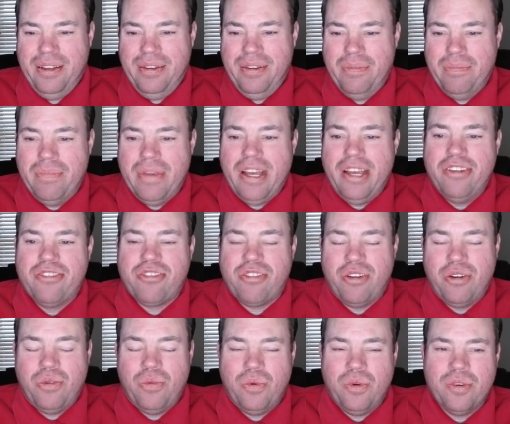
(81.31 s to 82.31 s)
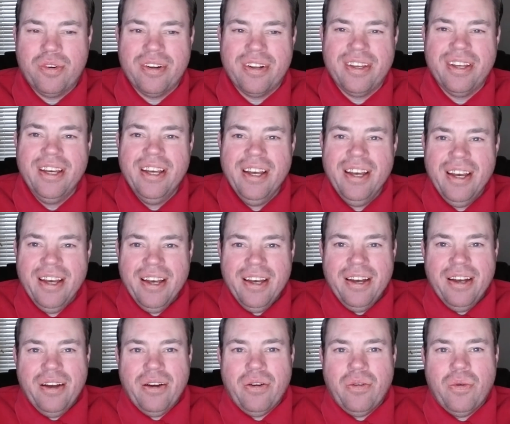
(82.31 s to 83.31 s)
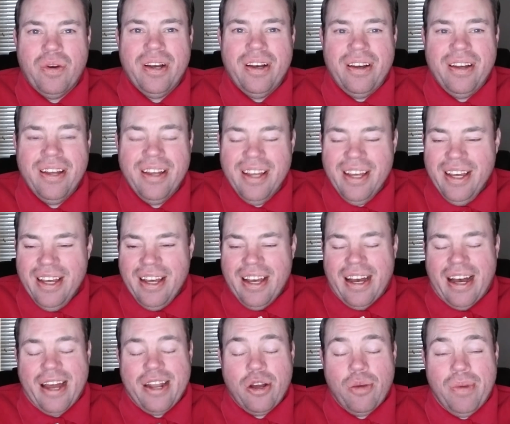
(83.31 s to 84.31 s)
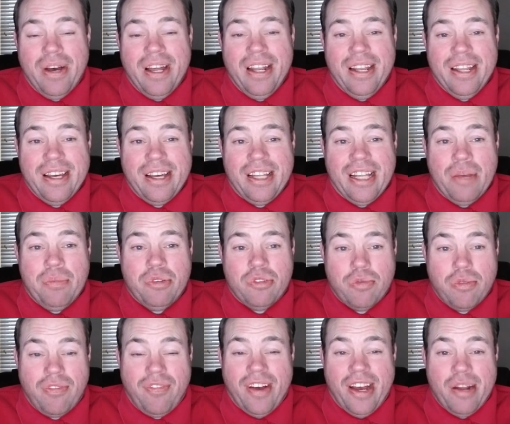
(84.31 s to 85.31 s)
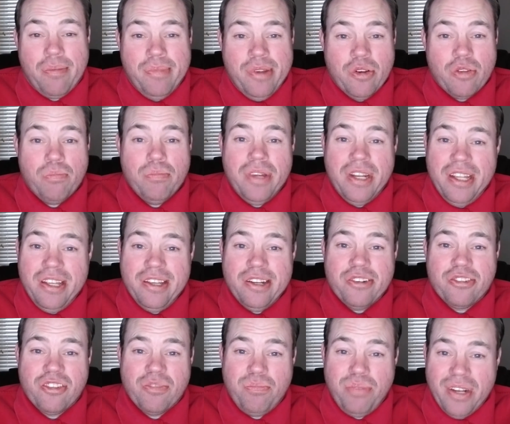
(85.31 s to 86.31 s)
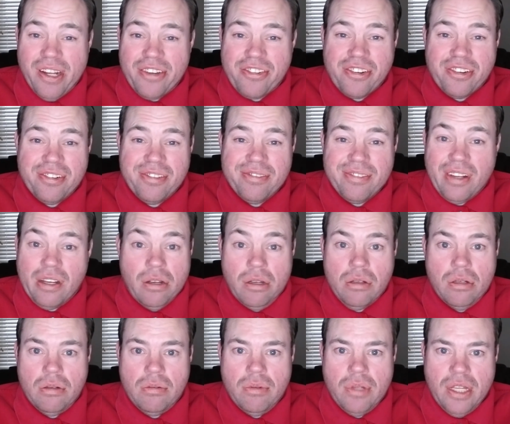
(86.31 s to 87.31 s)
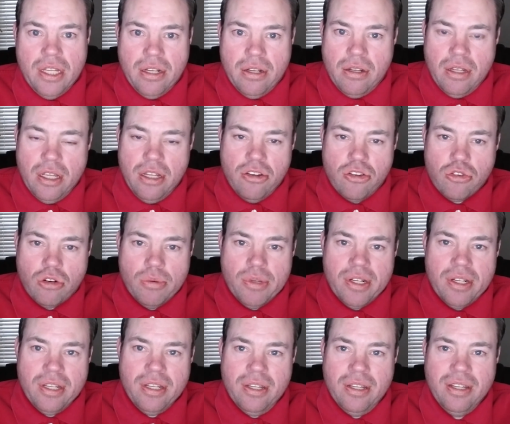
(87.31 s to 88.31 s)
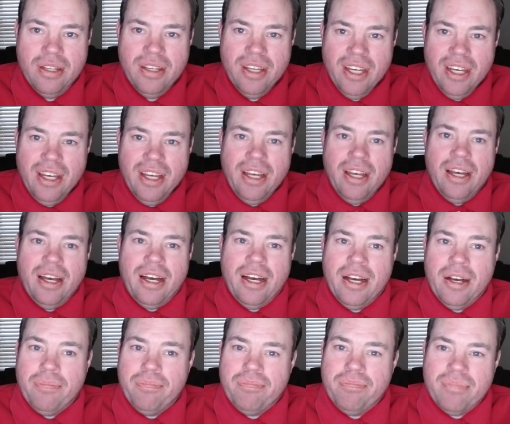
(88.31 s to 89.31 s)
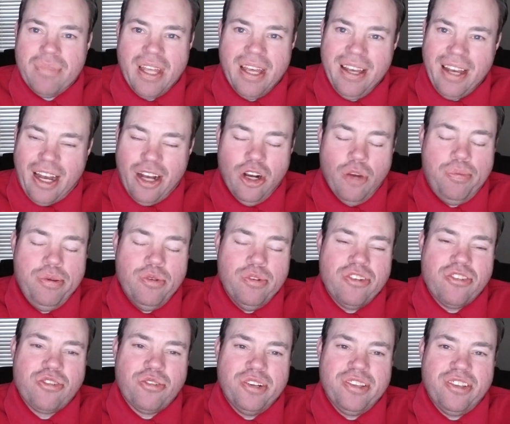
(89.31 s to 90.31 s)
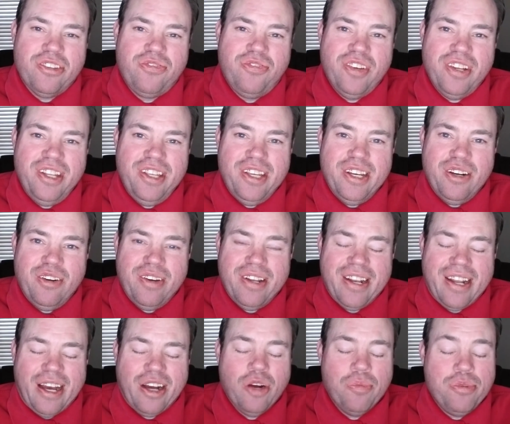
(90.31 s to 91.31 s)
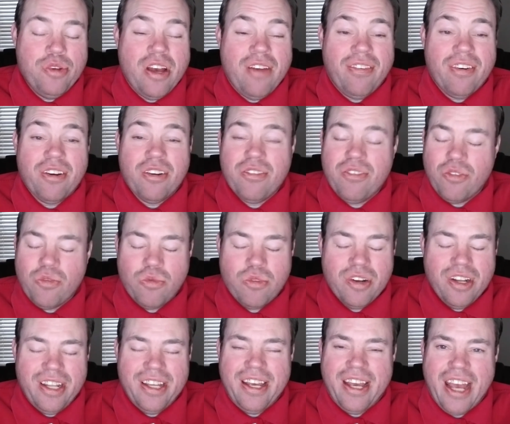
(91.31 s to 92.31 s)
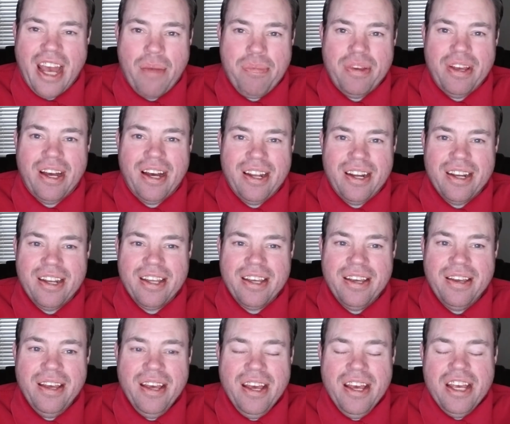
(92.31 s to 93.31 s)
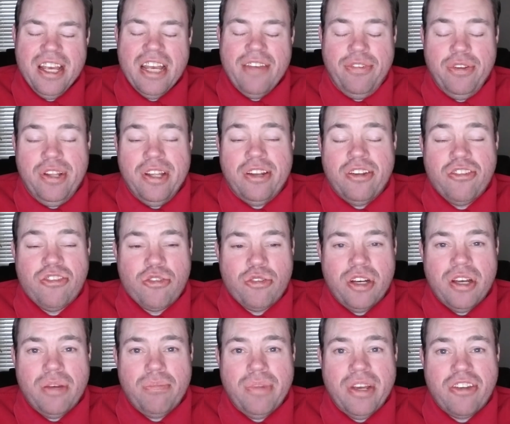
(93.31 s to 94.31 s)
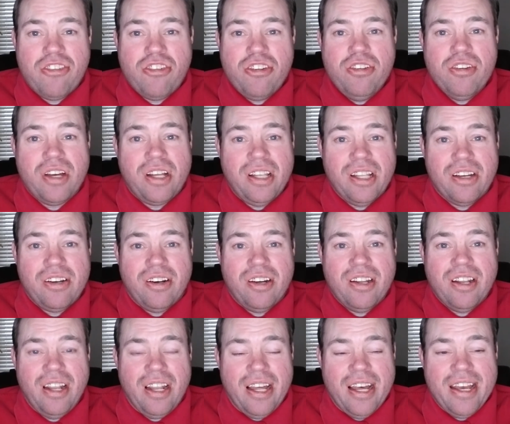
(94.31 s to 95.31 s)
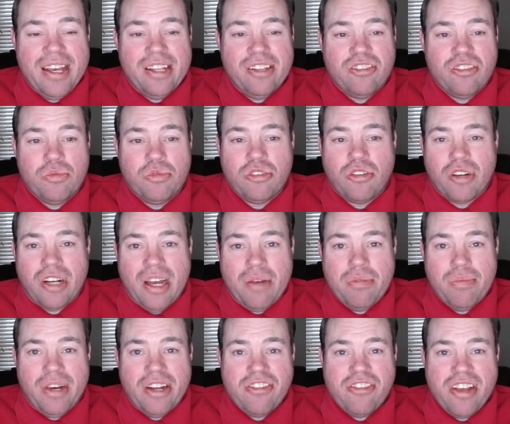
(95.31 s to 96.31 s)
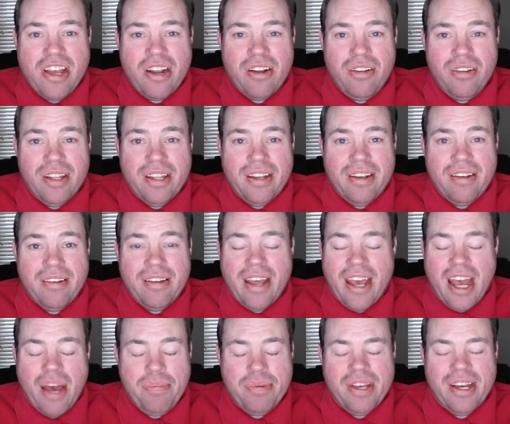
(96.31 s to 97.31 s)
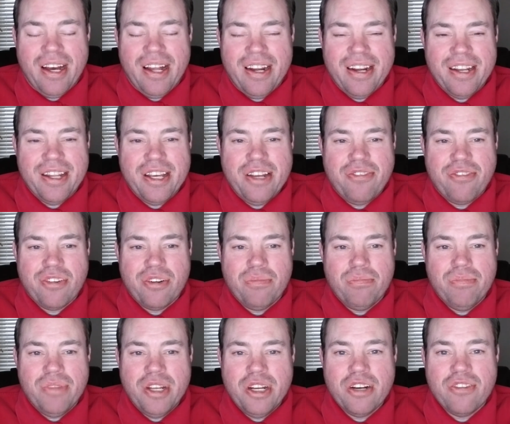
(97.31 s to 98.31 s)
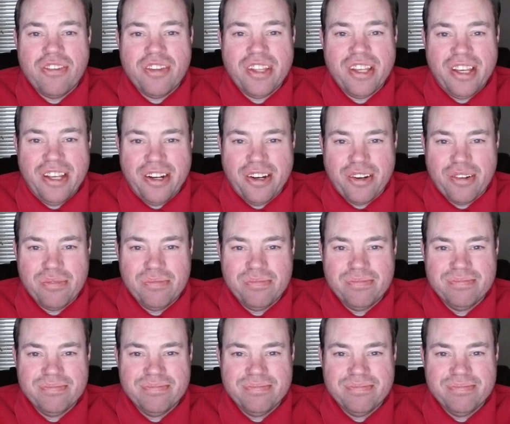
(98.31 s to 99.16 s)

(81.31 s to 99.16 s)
Major Award. Well, I know my leg lamp has provided me with many years of pleasure and enjoyment. I hope you enjoyed this video, and I hope you have a really happy holiday. If you did enjoy it, make sure you click on like and subscribe to my channel, and happy holiday from Here for the Gear.